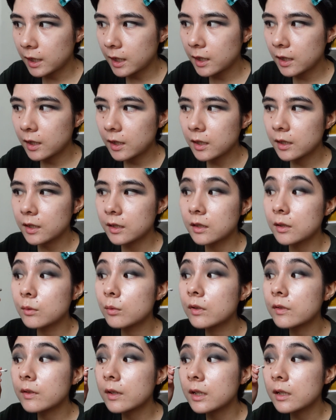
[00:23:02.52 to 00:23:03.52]
eye and it
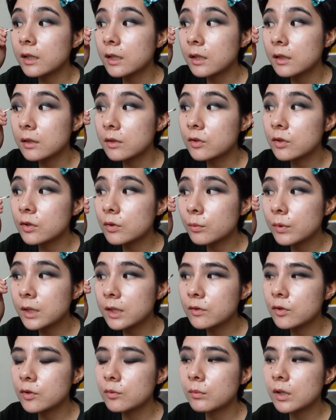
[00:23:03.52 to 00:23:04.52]
was like just way
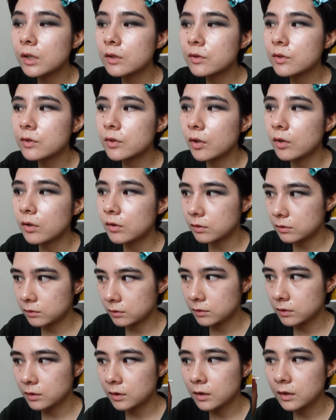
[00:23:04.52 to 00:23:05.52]
too much. So
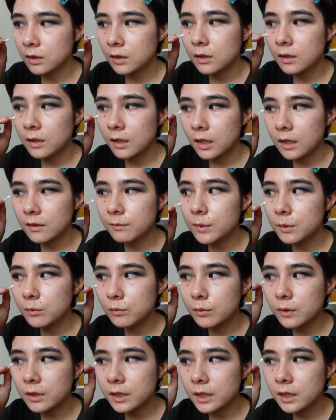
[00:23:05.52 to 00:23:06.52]
I've been
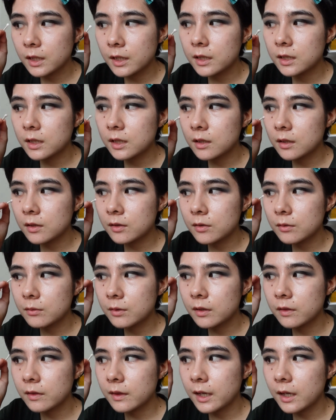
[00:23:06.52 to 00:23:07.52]
really liking
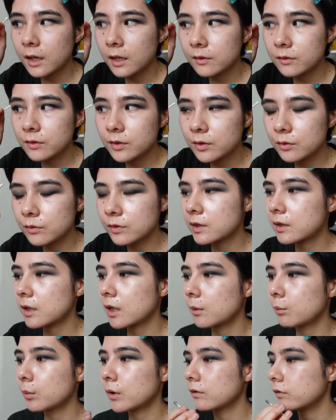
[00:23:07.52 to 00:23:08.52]
doing that
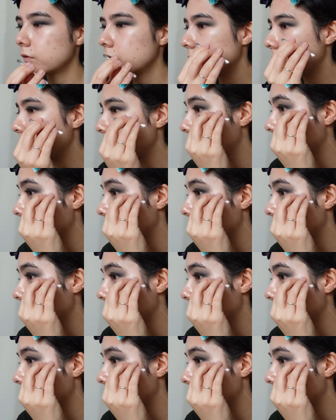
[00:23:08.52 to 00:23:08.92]
two-step of